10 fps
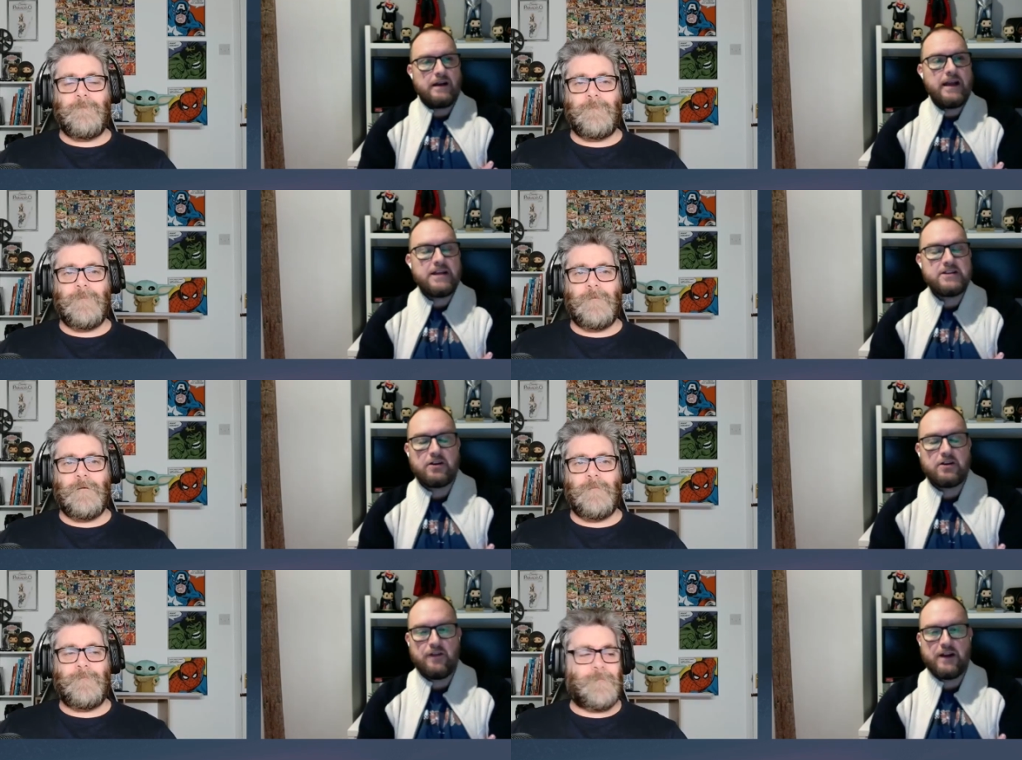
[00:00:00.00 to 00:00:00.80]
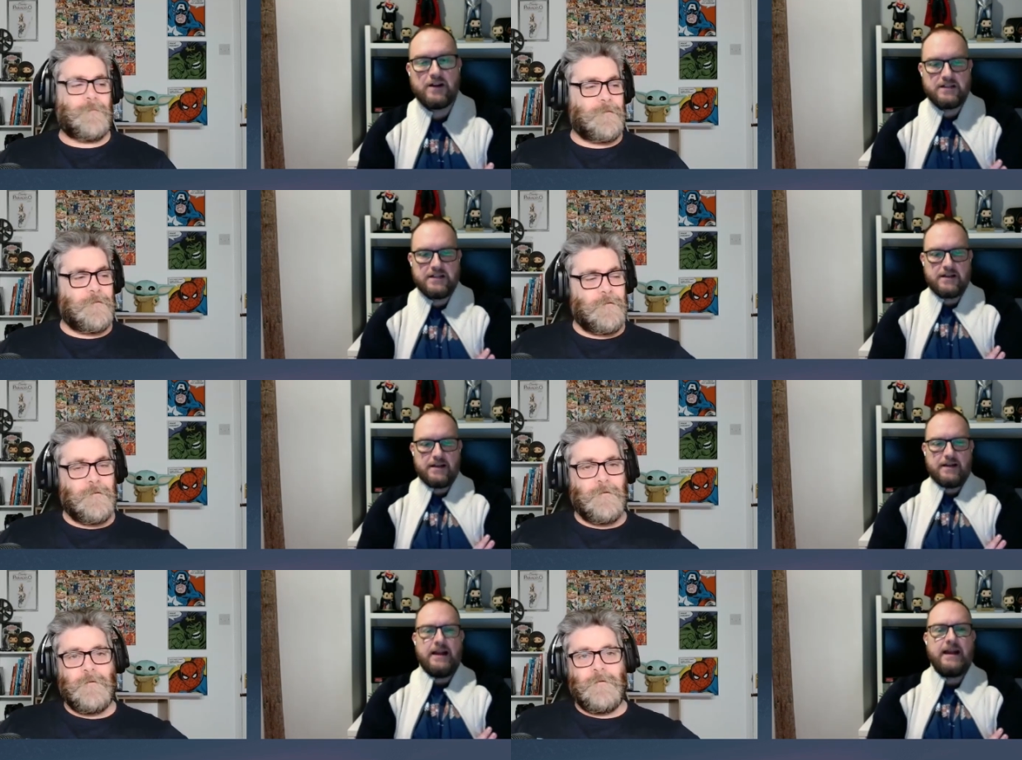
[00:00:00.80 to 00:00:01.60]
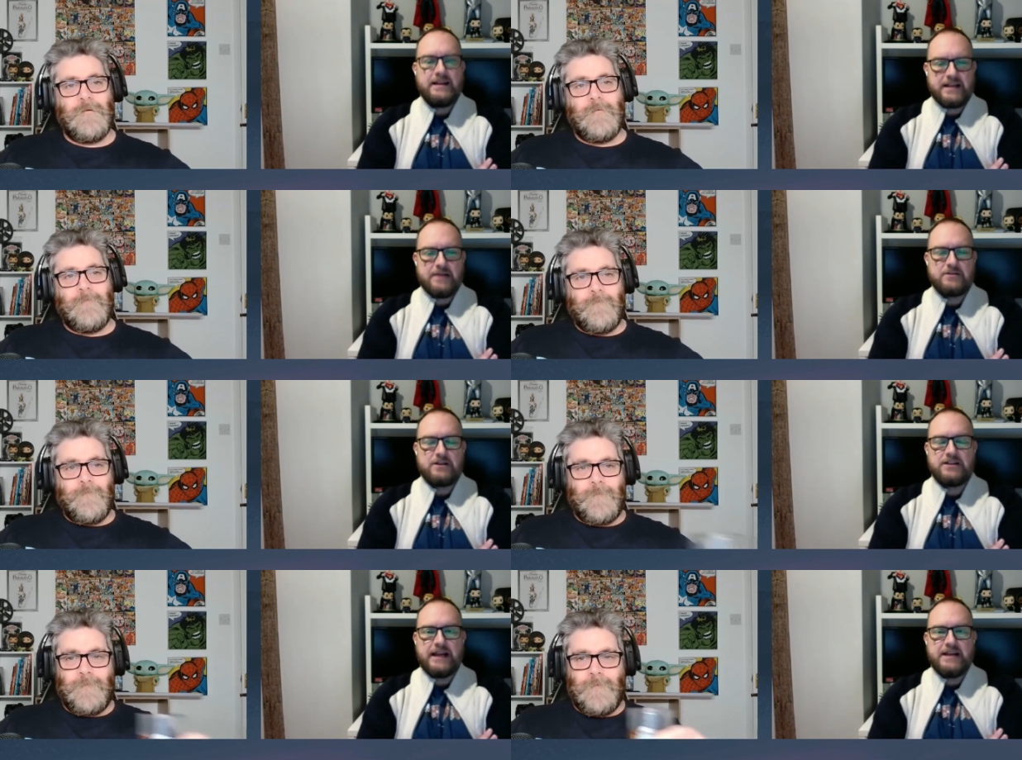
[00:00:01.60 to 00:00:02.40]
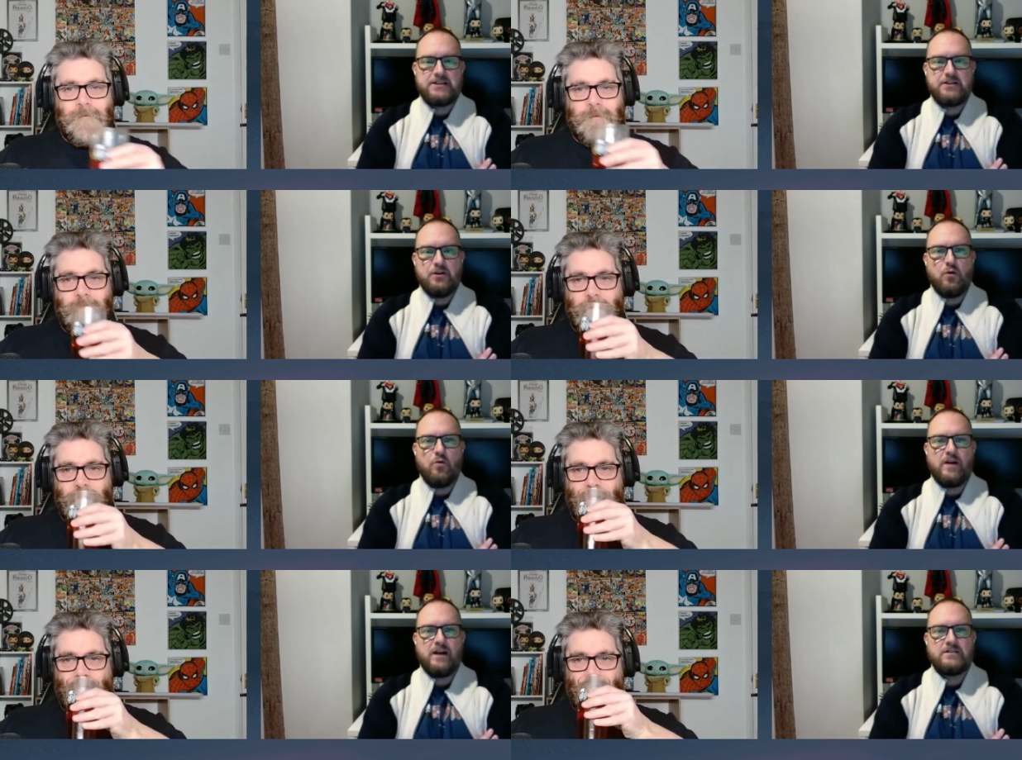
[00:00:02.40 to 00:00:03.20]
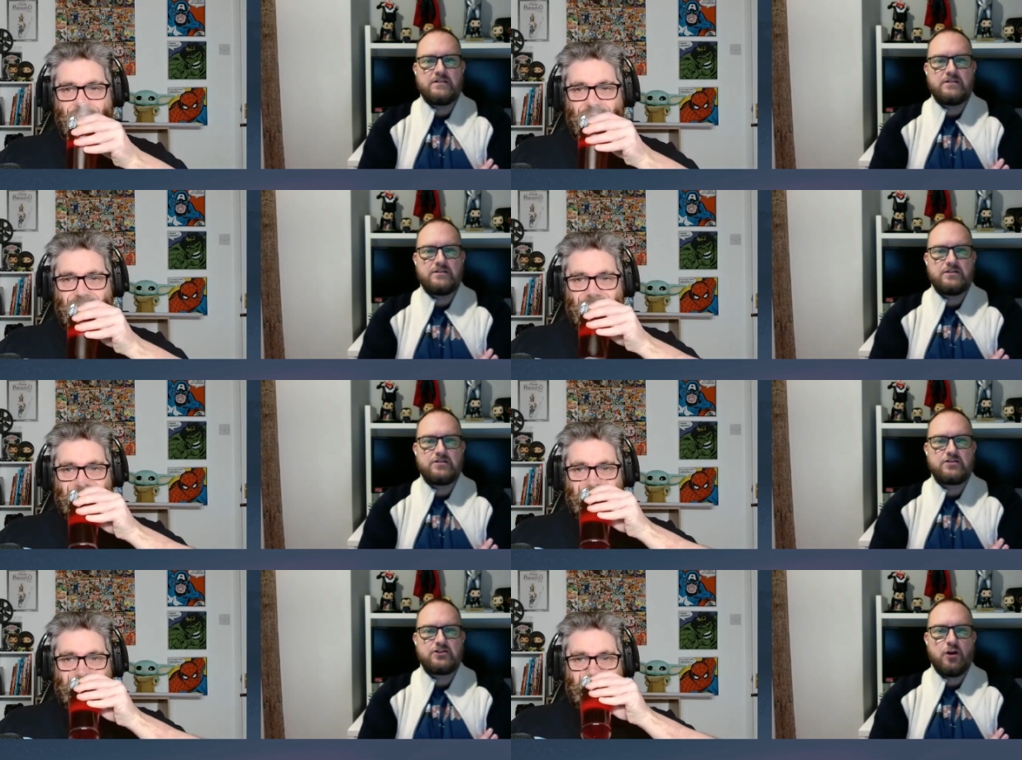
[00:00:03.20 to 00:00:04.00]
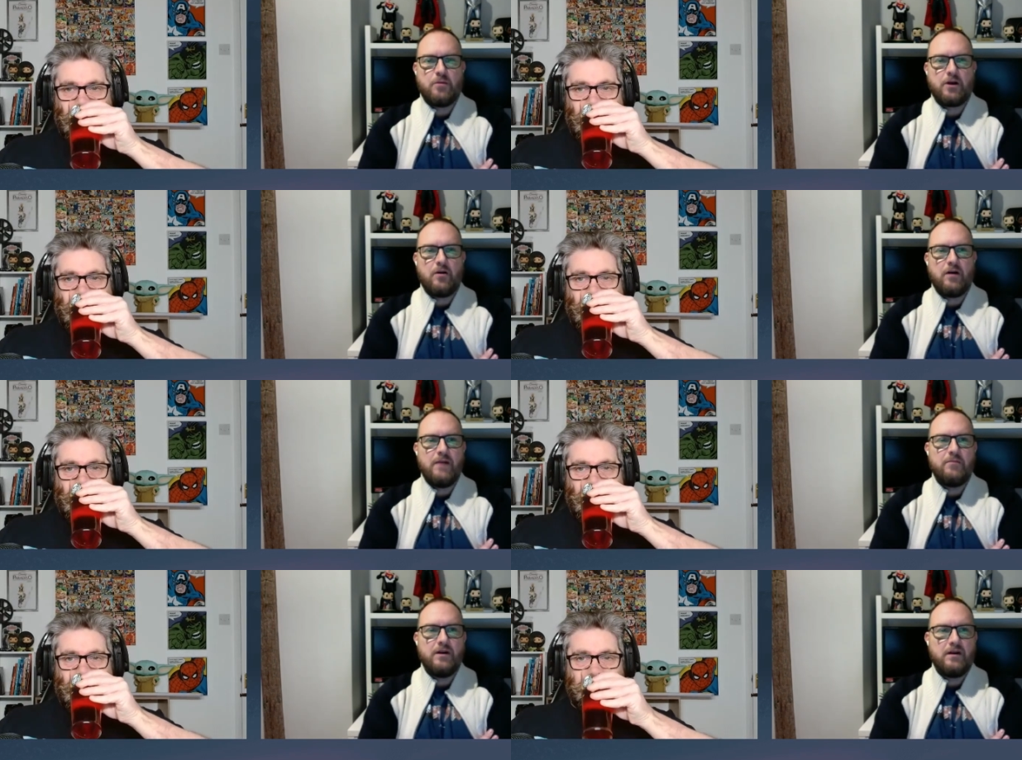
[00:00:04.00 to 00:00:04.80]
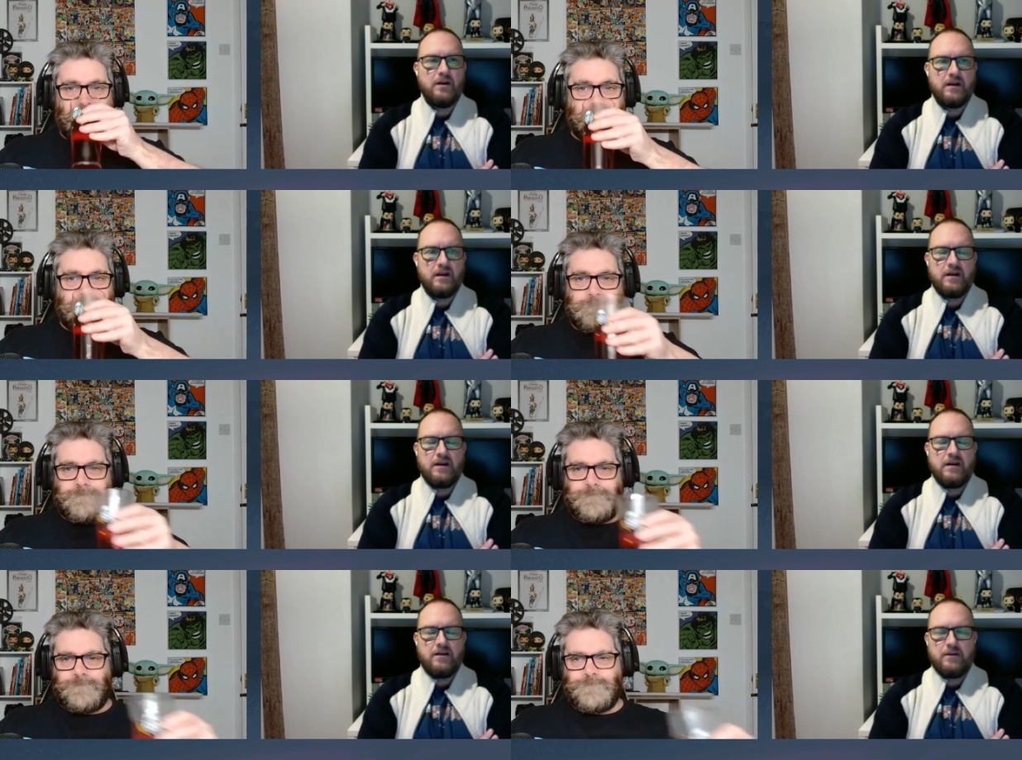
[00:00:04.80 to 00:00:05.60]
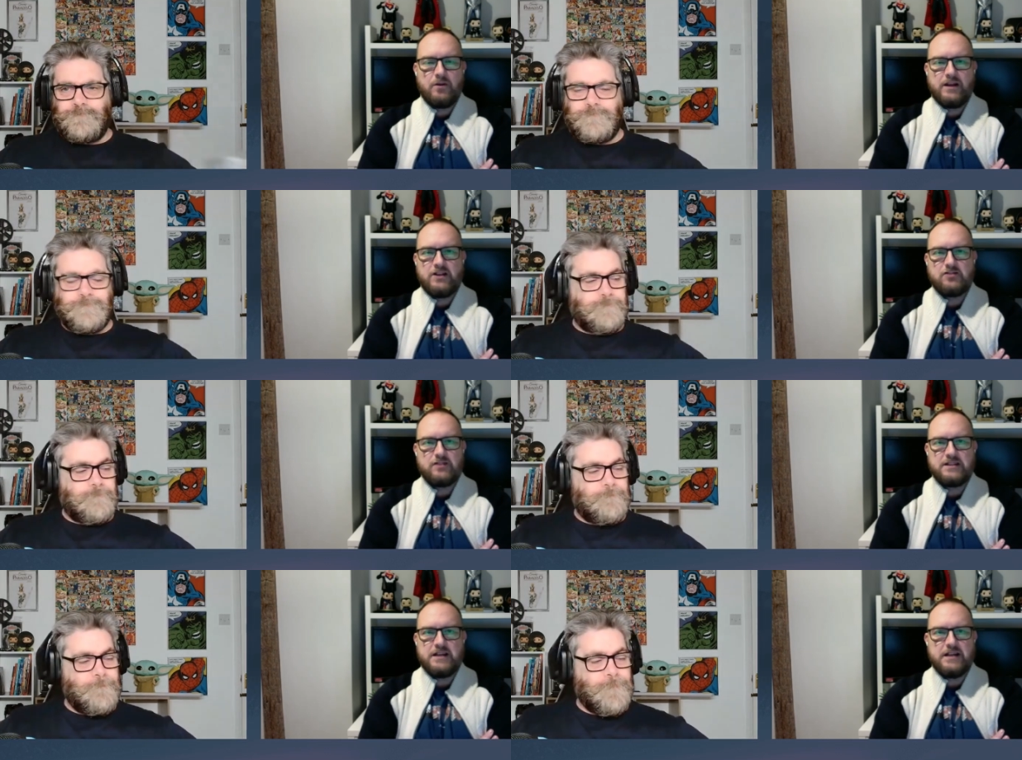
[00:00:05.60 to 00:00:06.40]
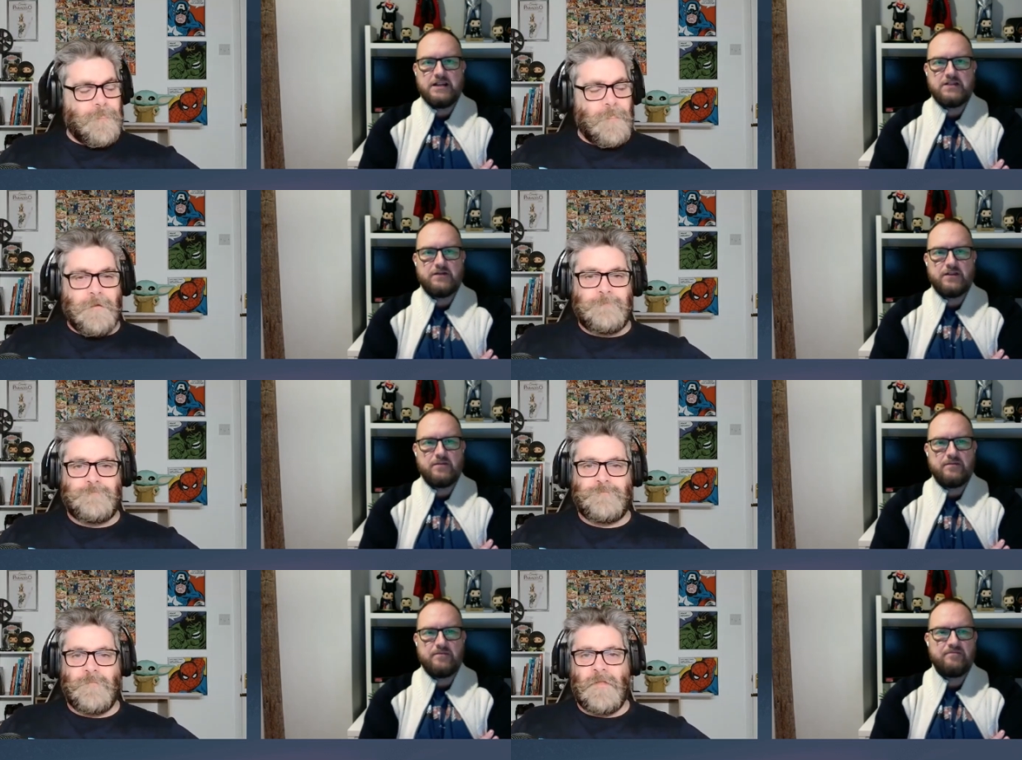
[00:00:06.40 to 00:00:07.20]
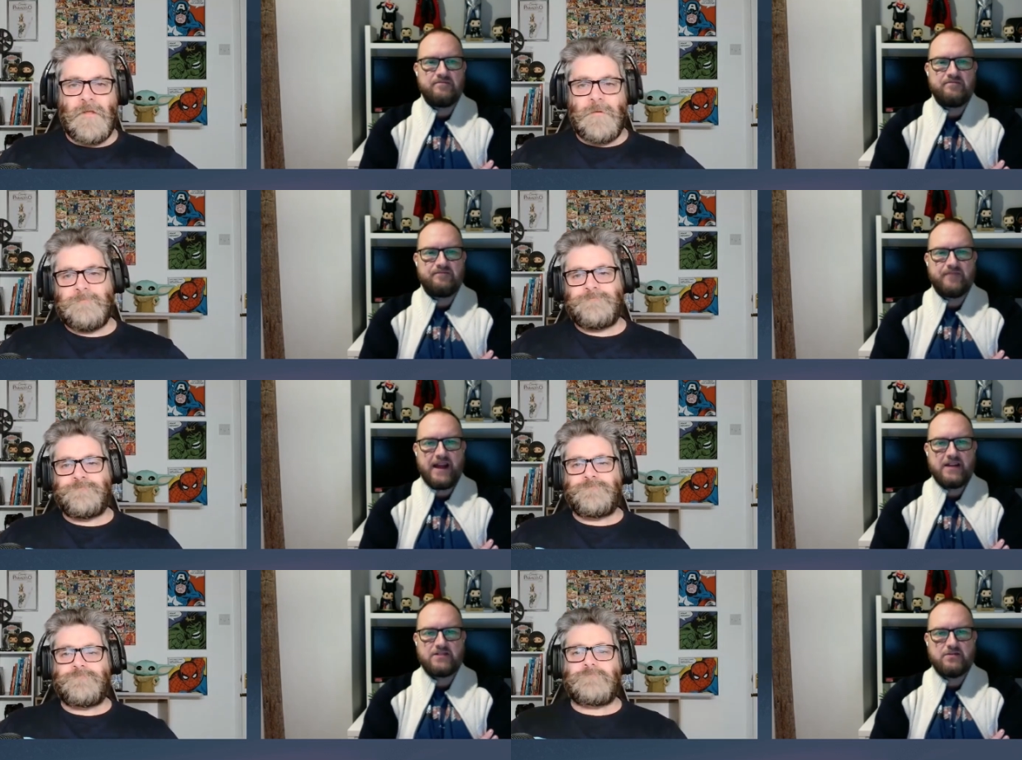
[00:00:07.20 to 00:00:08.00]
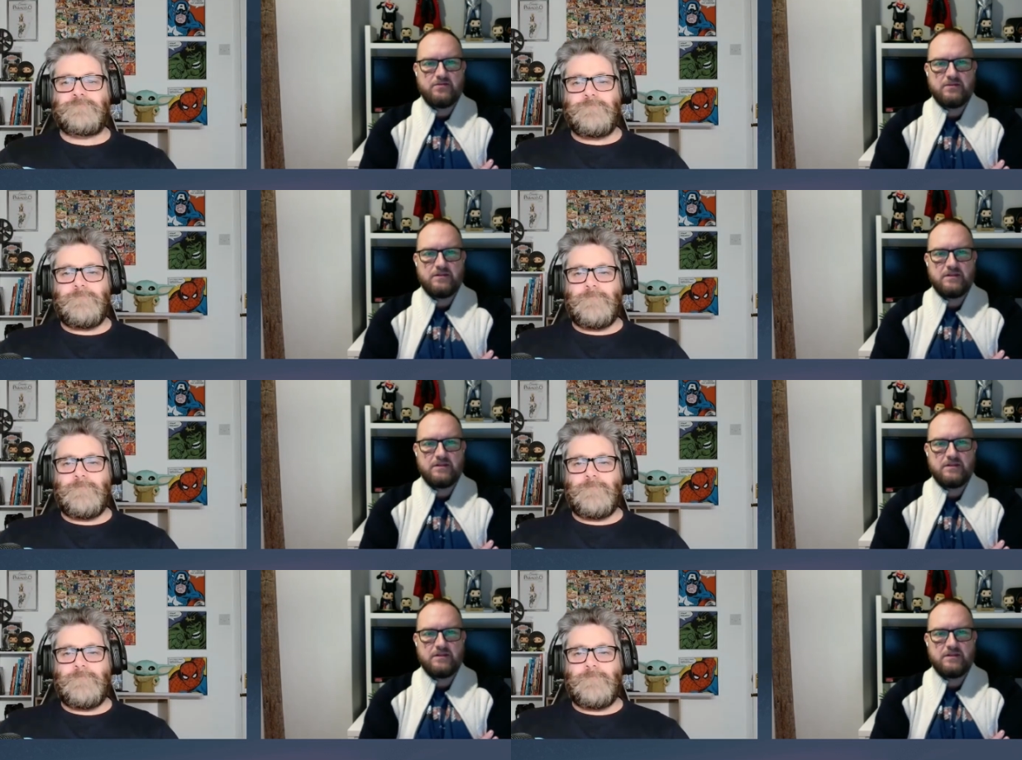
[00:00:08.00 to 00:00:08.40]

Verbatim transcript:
Speaker 1: it is a good thing because he seems like a decent all-round top guy, but I'm not interested in this film at all.